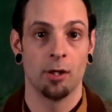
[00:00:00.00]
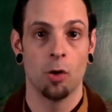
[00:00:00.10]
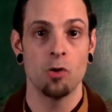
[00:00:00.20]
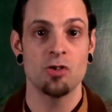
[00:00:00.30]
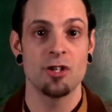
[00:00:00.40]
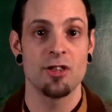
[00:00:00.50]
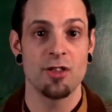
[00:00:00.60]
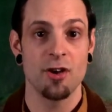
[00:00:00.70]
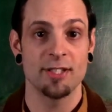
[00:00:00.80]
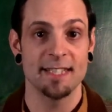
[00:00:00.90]

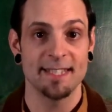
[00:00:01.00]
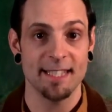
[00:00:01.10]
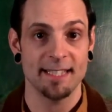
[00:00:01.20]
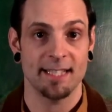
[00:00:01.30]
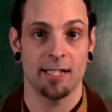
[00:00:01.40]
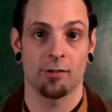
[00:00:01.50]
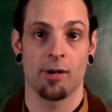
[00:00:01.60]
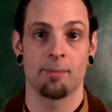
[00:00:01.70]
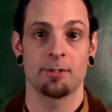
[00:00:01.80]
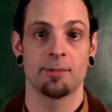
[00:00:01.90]
136
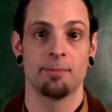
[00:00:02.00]
kilograms.